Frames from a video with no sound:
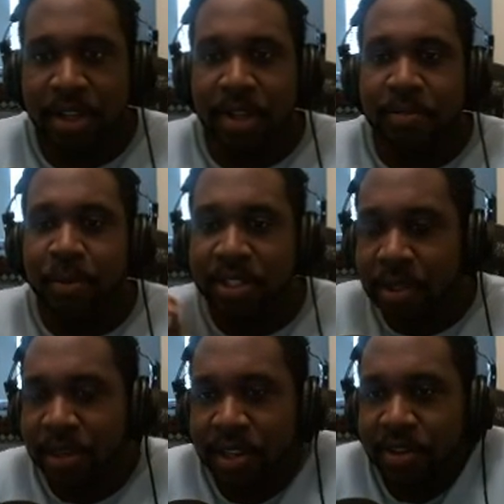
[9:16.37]
when
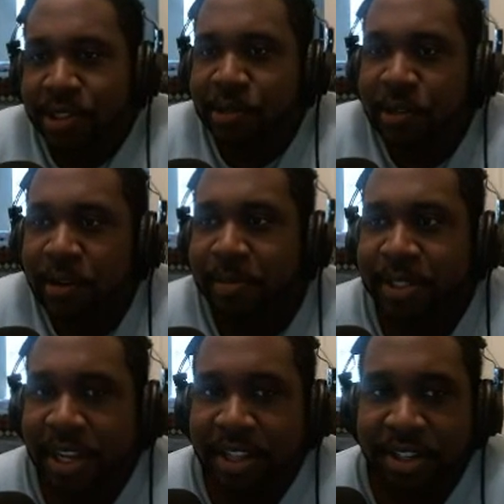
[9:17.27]
someone goes to a
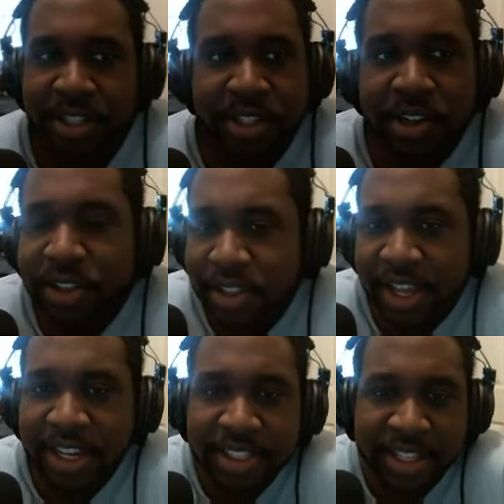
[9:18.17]
website, there's certain
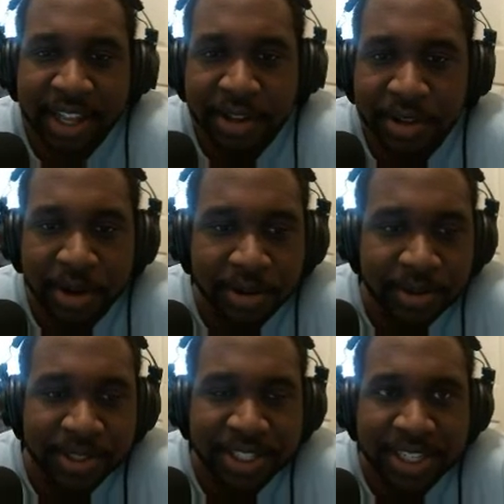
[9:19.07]
things that, you know,
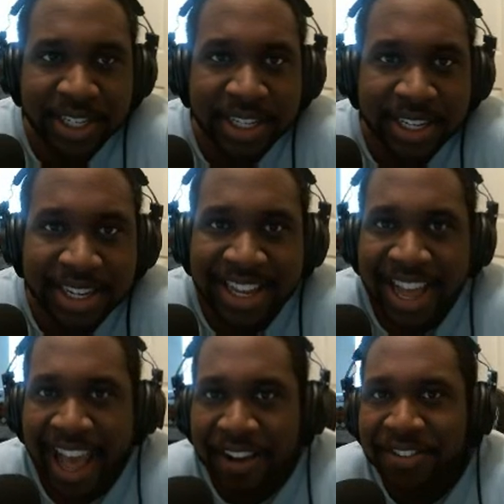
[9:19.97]
you see
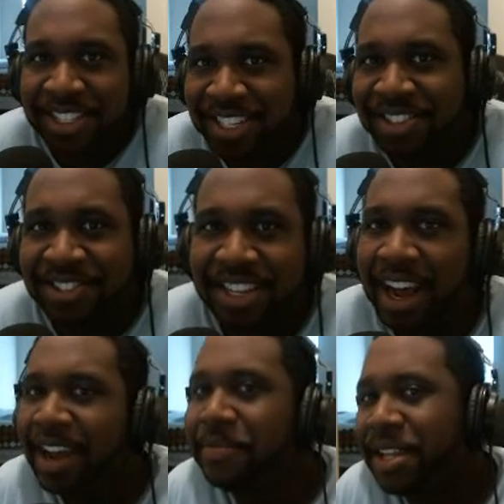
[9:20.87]
every single
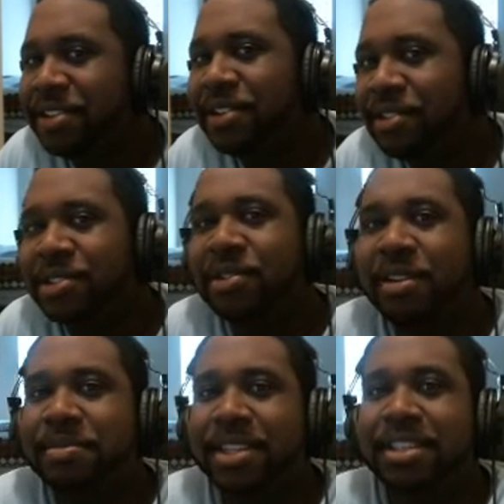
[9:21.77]
time that you go to a
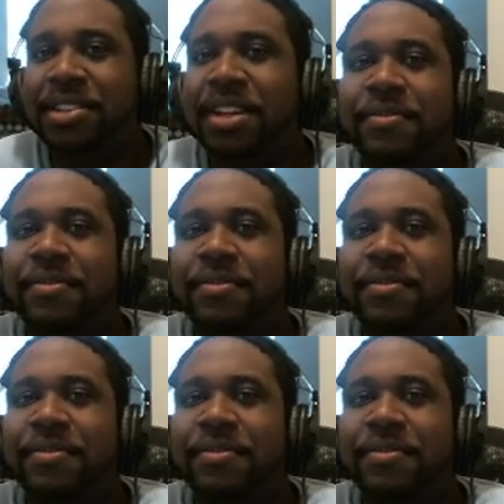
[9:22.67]
website. So like, for